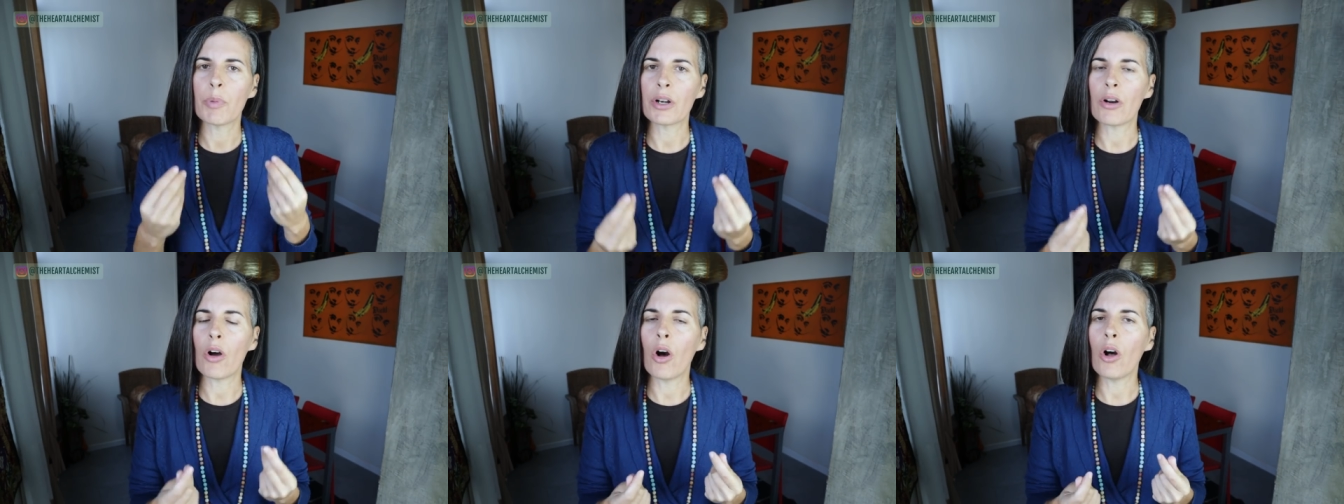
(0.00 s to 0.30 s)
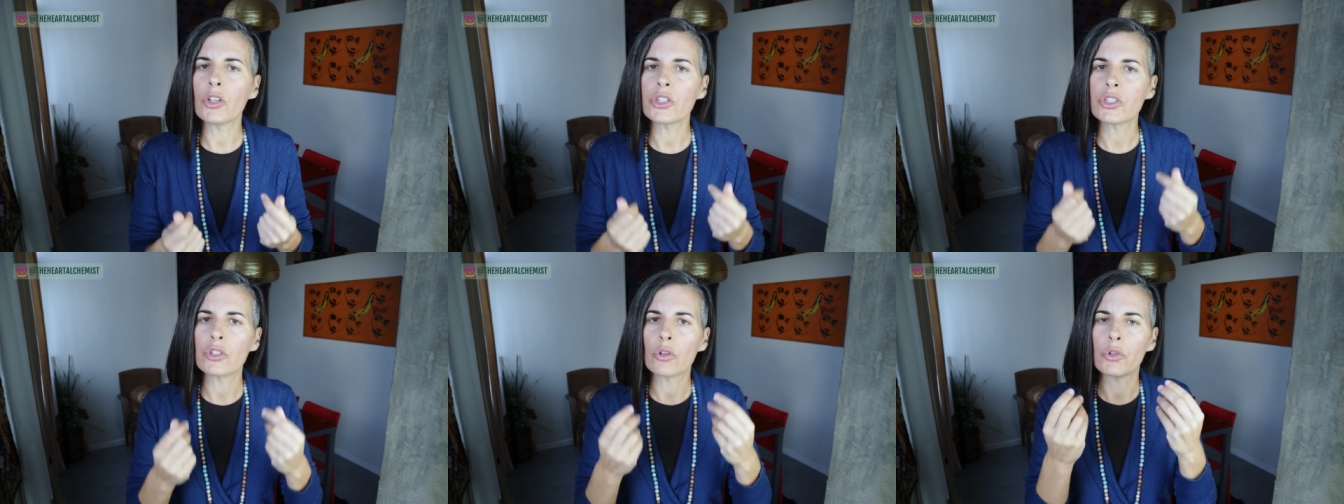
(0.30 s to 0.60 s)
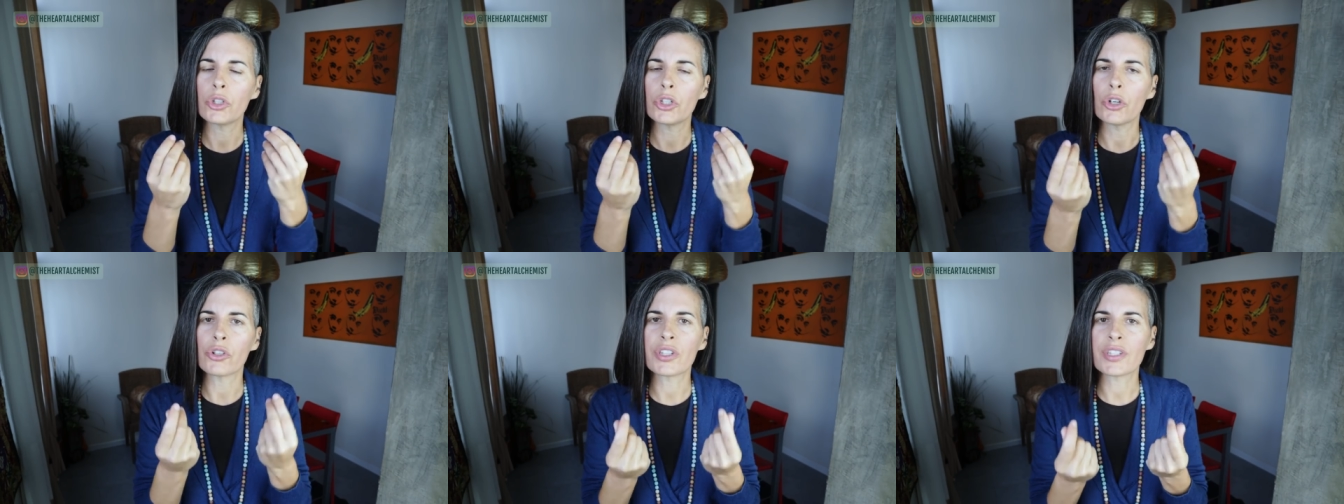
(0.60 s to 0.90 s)
but
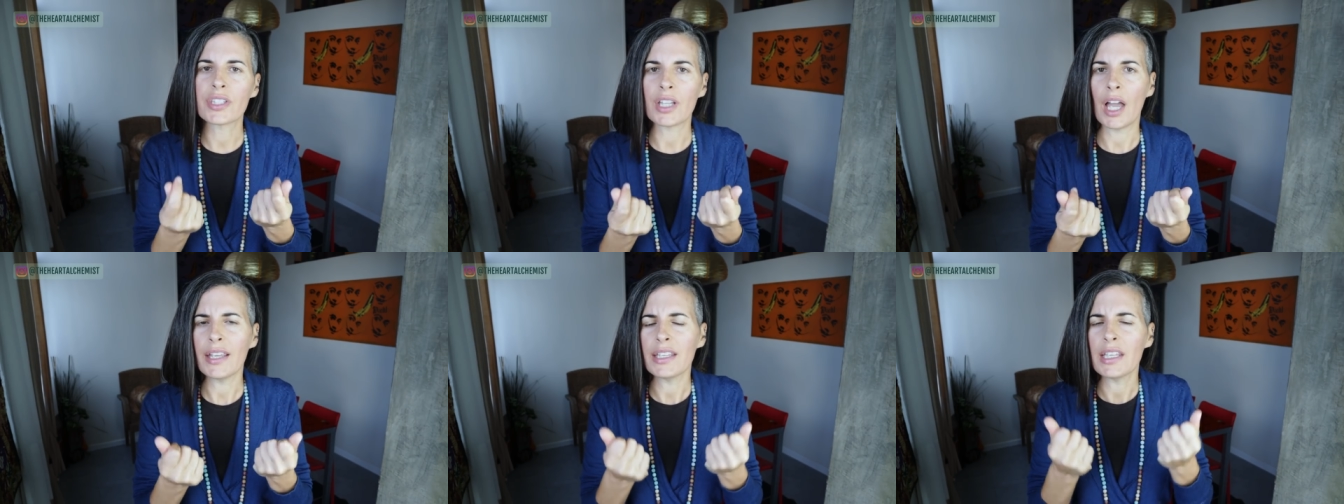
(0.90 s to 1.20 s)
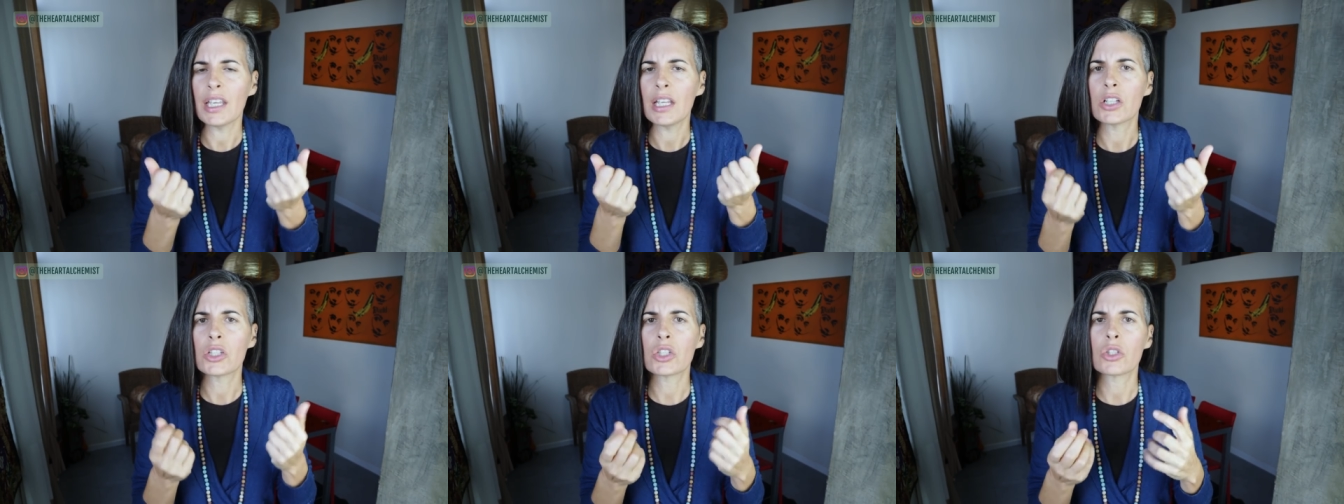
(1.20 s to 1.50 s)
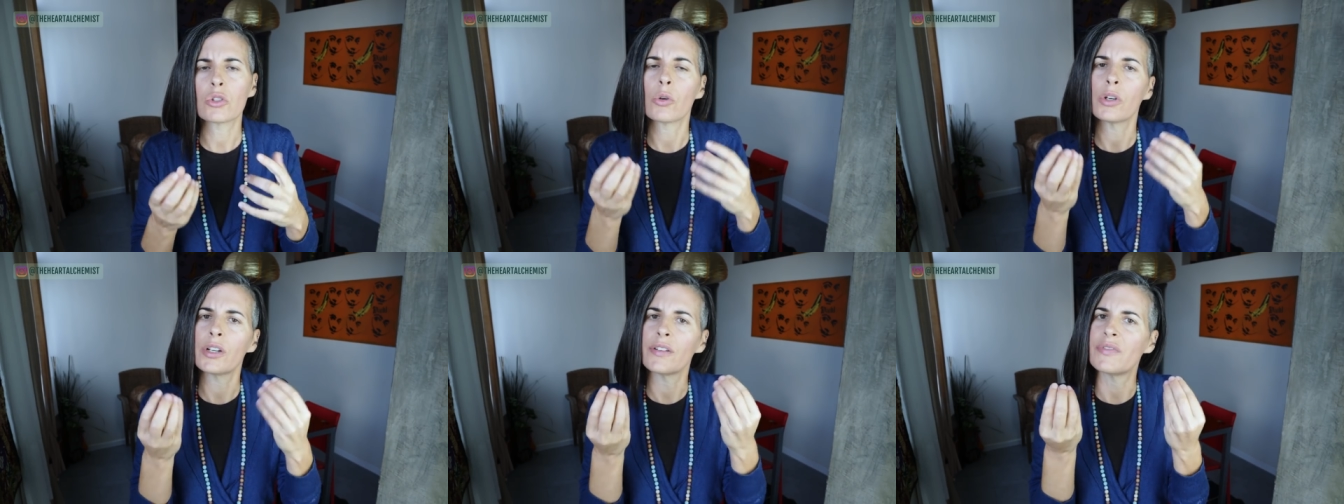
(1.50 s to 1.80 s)
also your psyche is
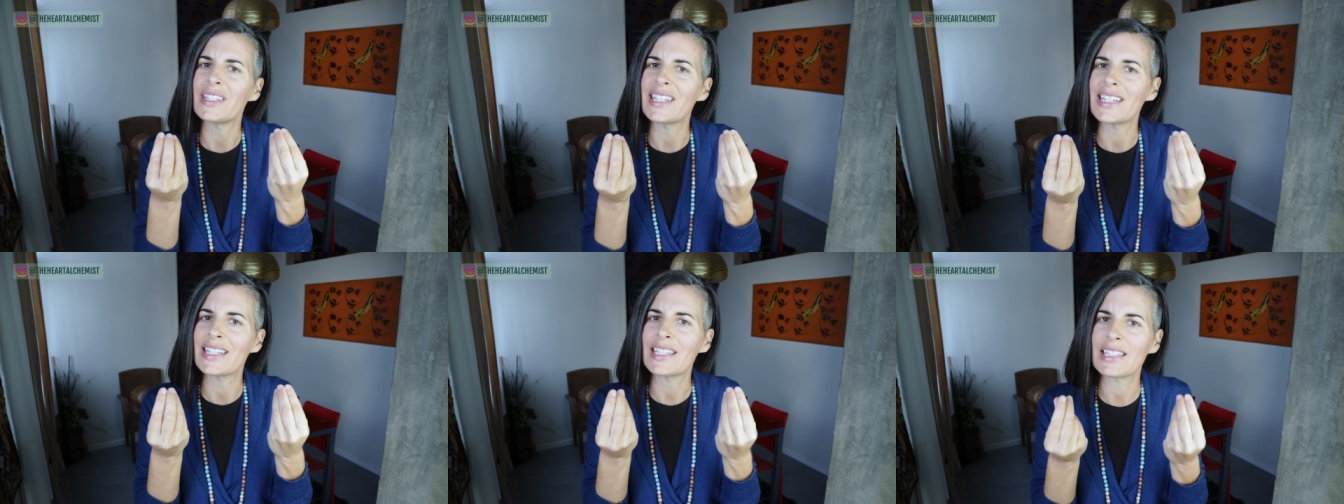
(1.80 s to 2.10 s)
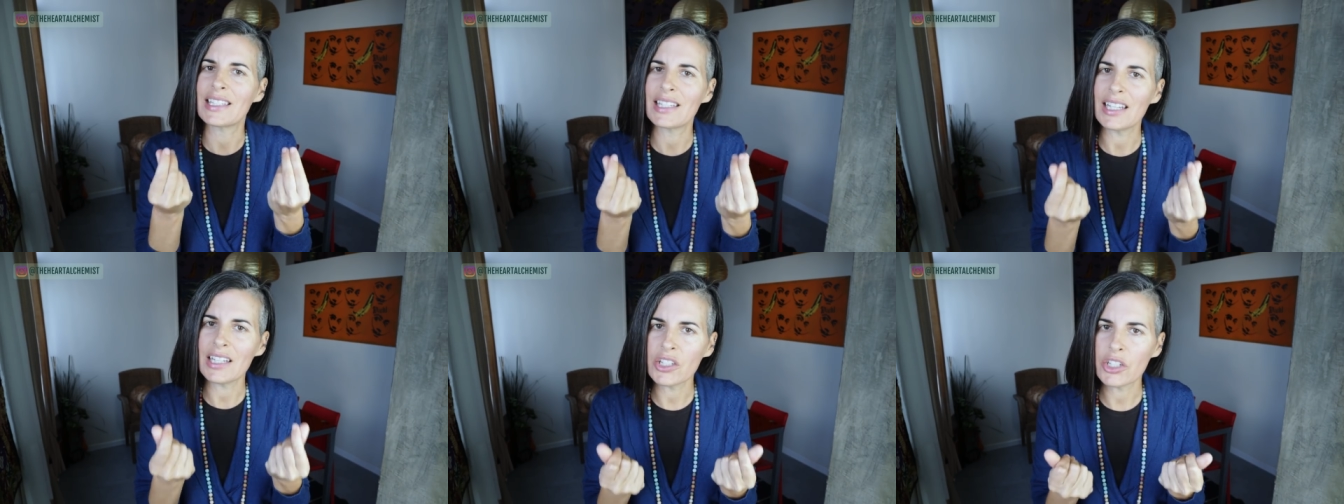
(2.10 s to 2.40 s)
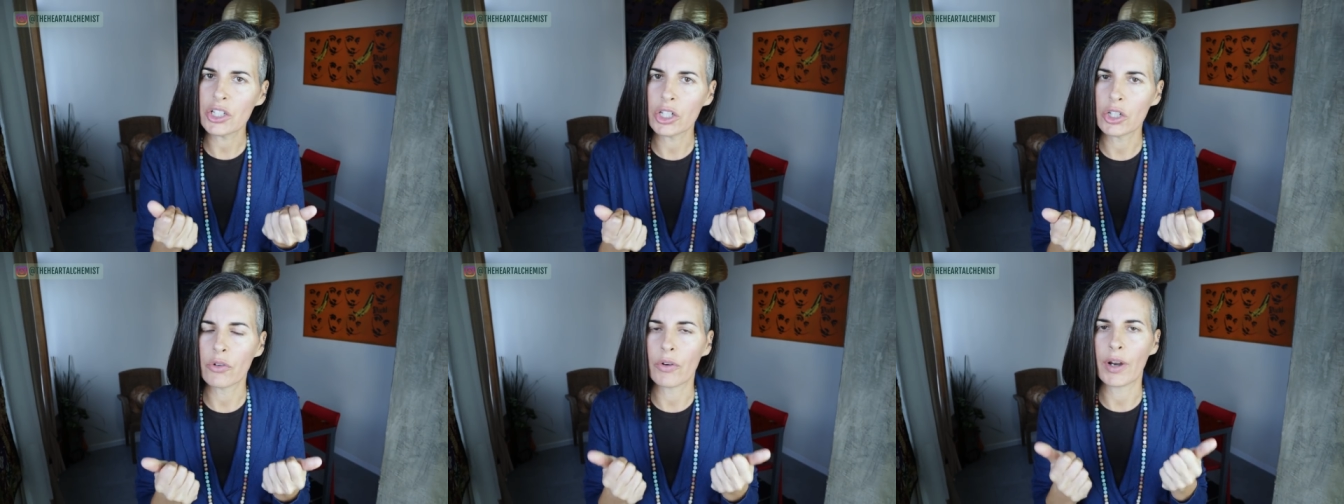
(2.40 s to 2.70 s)
sort of
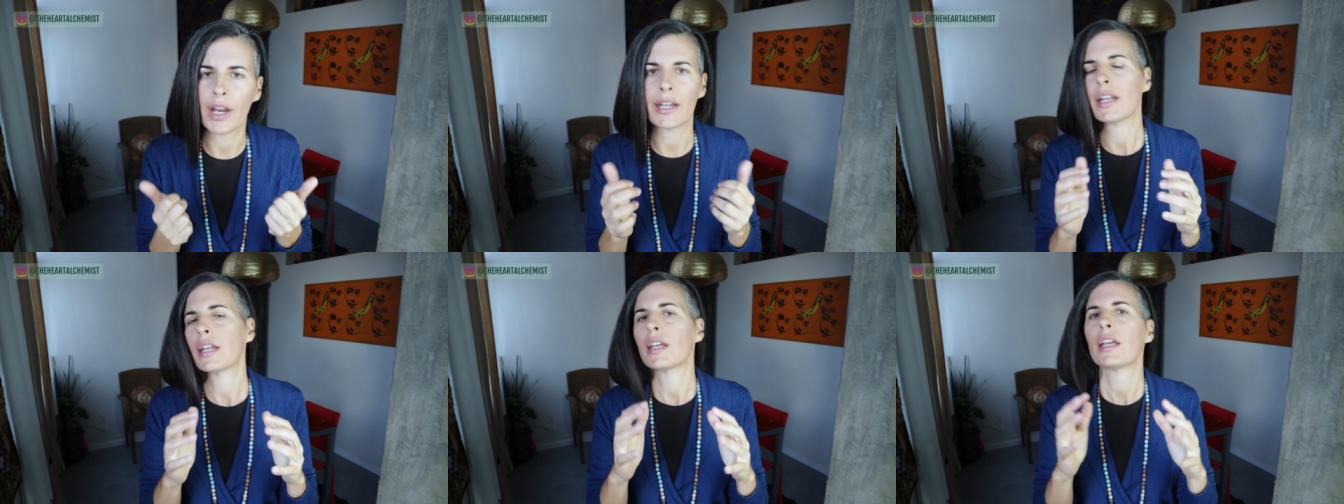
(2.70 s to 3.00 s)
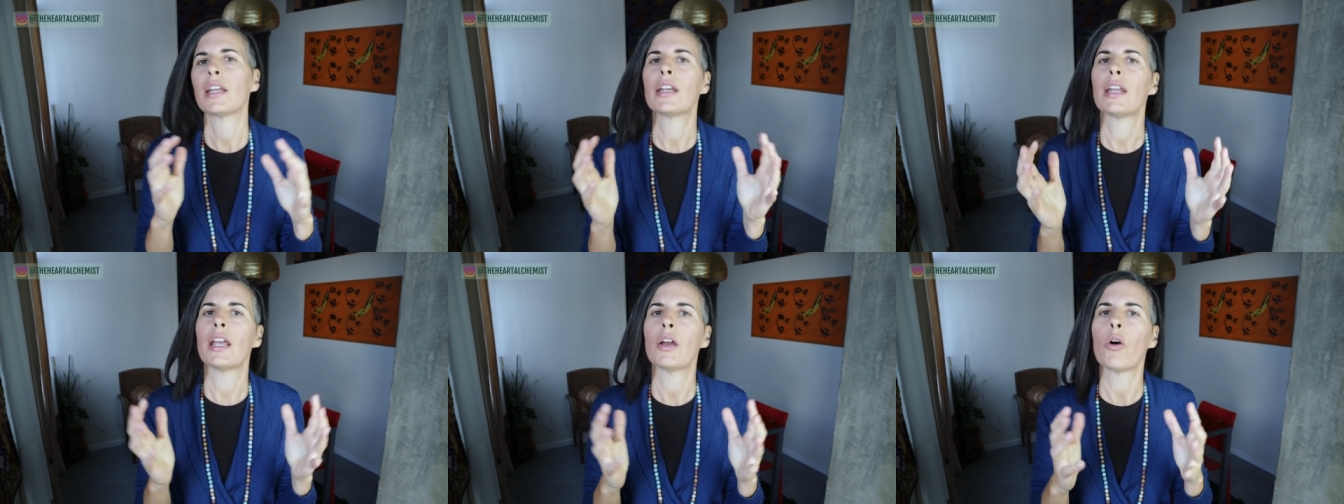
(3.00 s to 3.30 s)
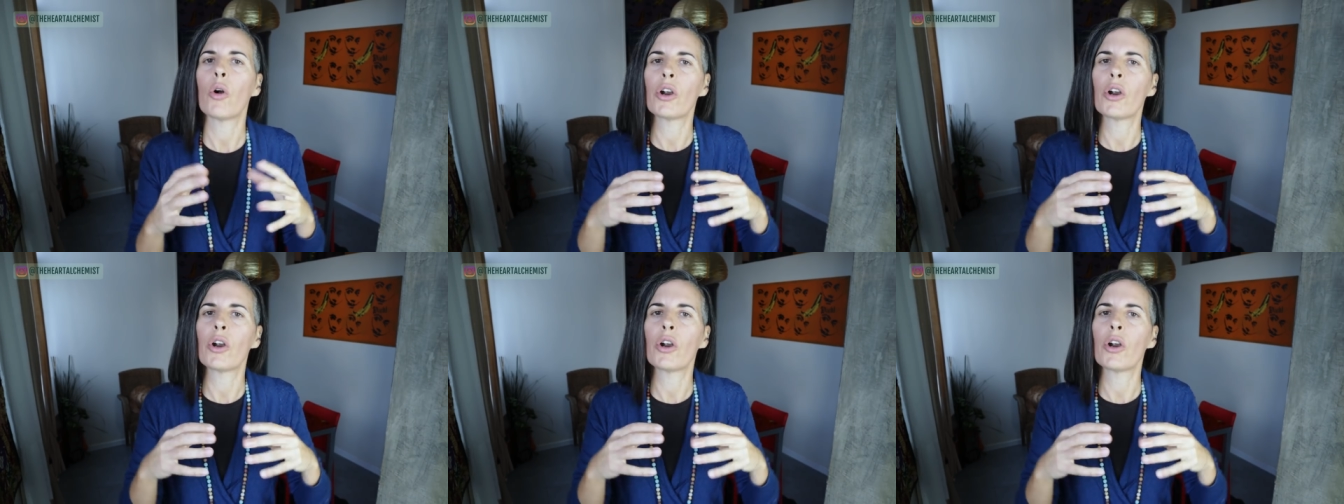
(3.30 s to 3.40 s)
disintegrating and,